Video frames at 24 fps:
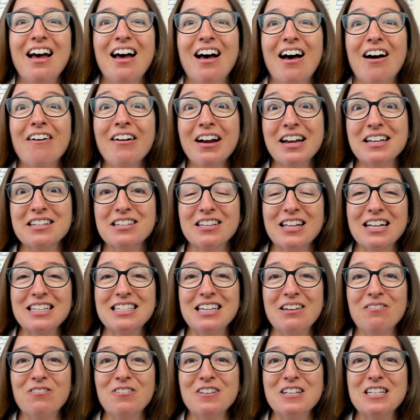All right, so that's
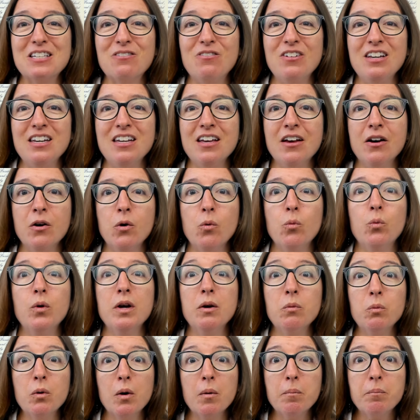it for this video. We
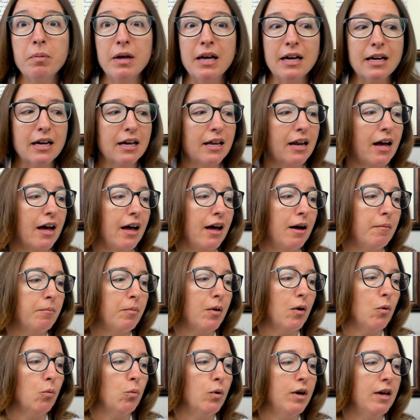will pick it
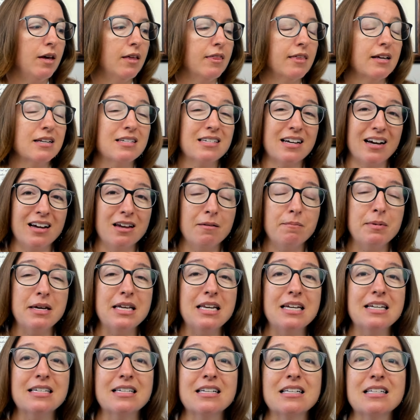up with
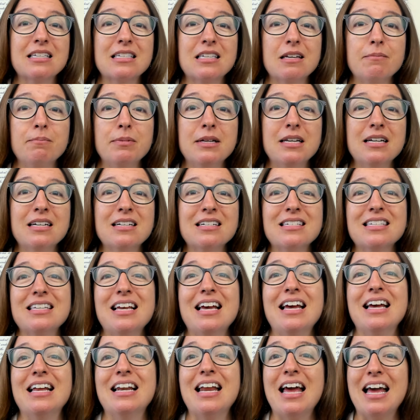diabetes insipidus
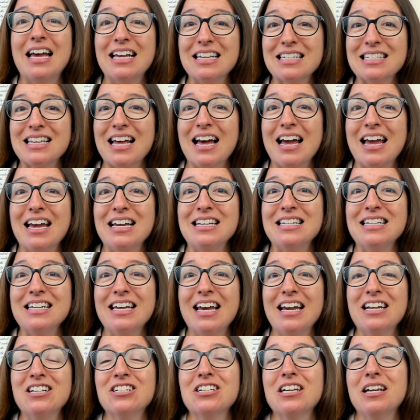and S I A D
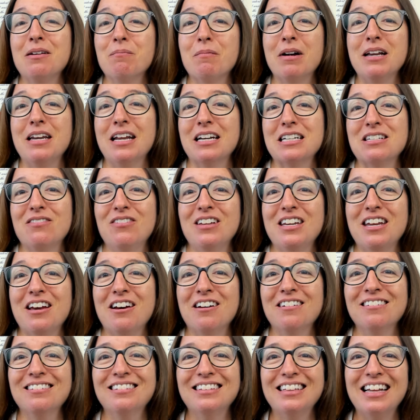H in my next video.
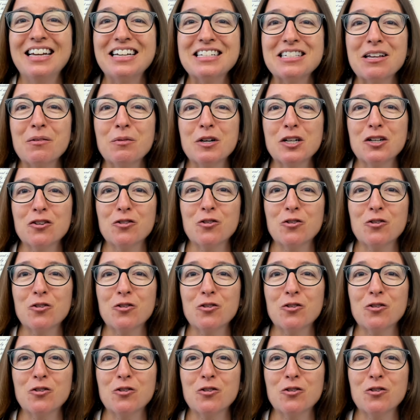Thanks so much for